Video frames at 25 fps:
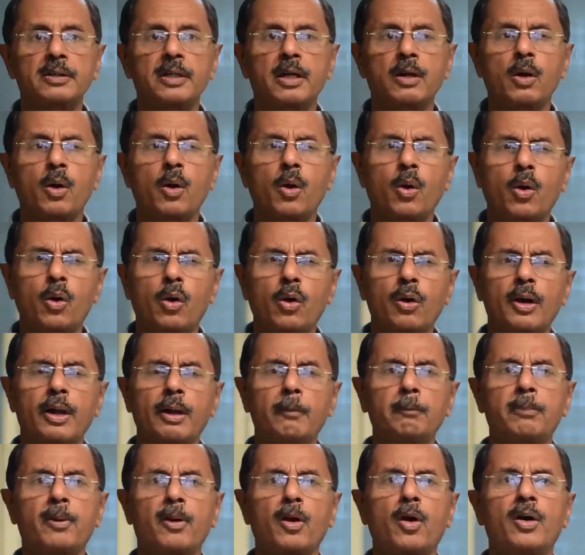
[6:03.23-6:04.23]
that all
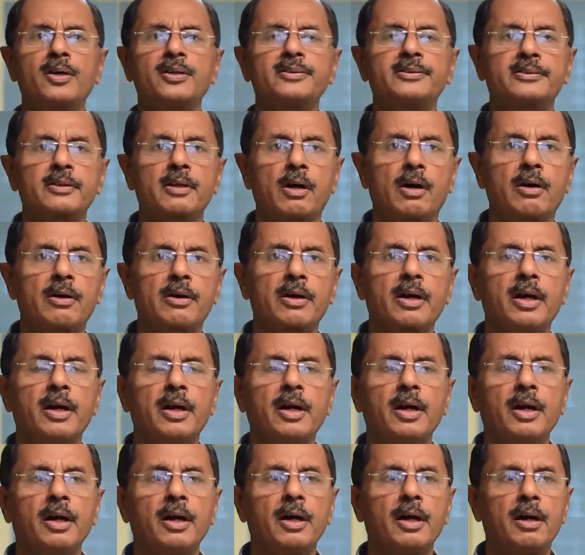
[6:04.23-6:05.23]
employees are
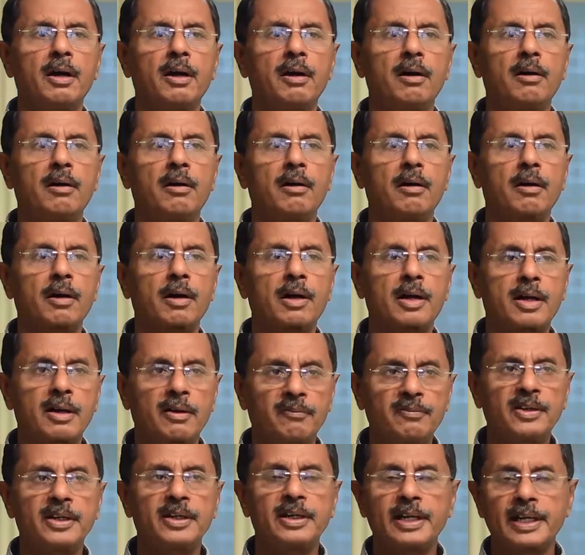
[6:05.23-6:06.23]

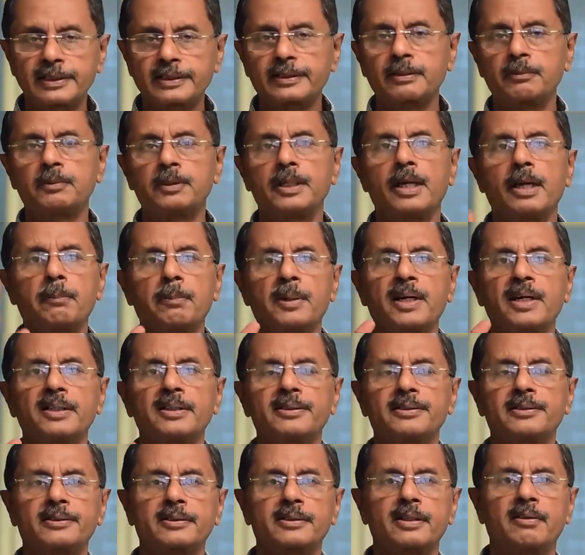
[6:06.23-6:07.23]
covered except the
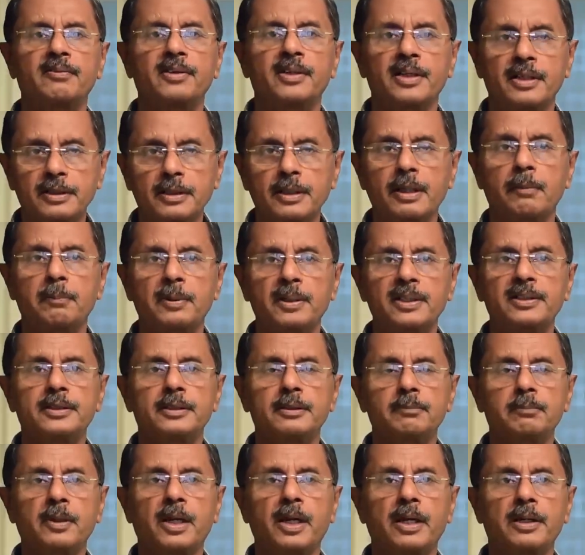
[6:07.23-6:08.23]
apprentice covered under the
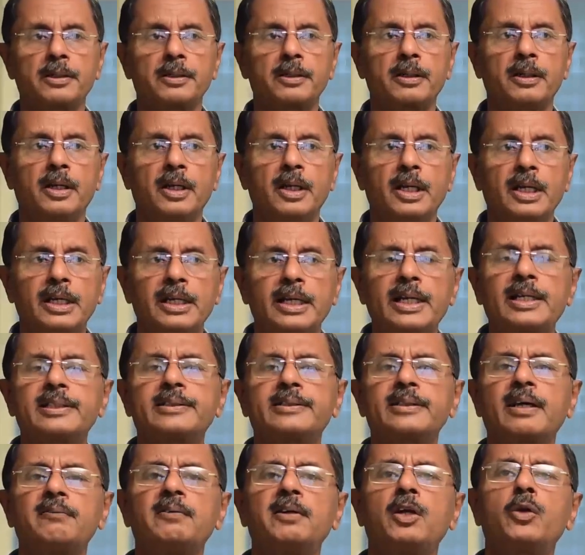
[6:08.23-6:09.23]
Apprenticeship Act. Let us
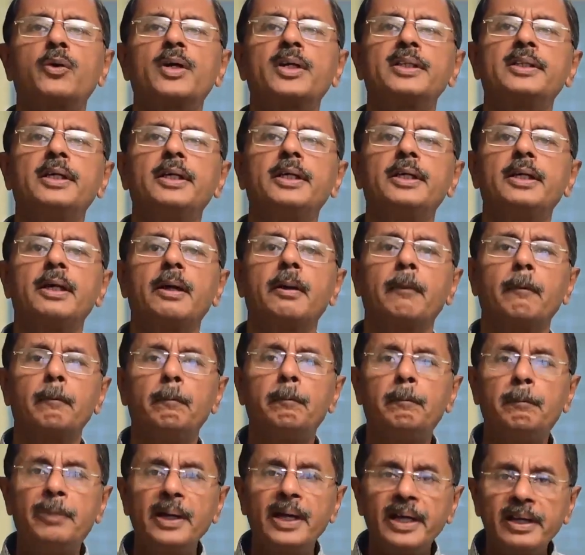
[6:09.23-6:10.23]
have a look at the
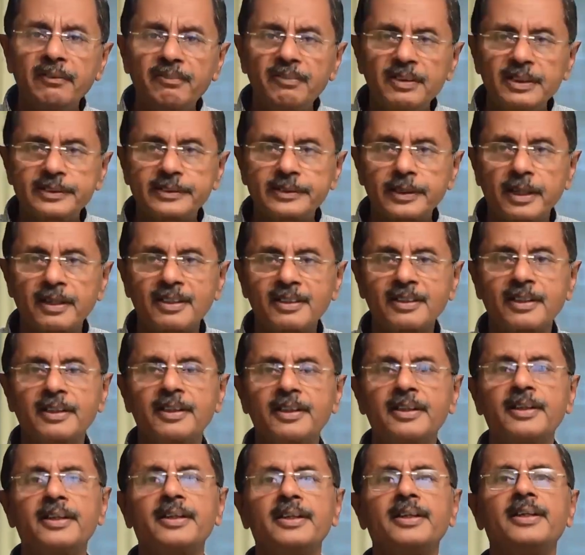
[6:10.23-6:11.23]
benefits under
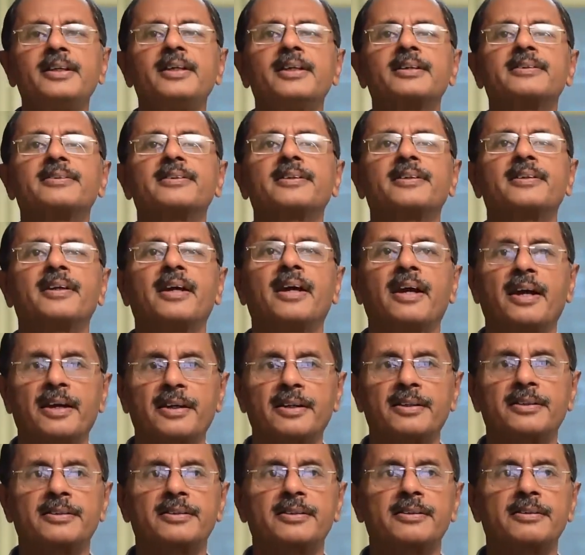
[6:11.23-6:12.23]
the ESI
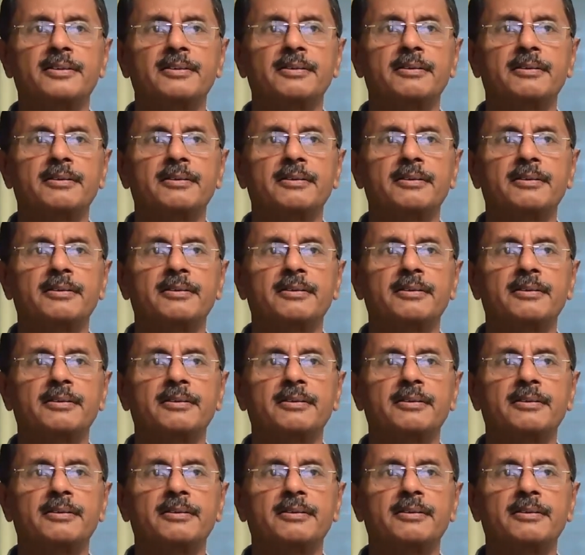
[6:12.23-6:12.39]
Act.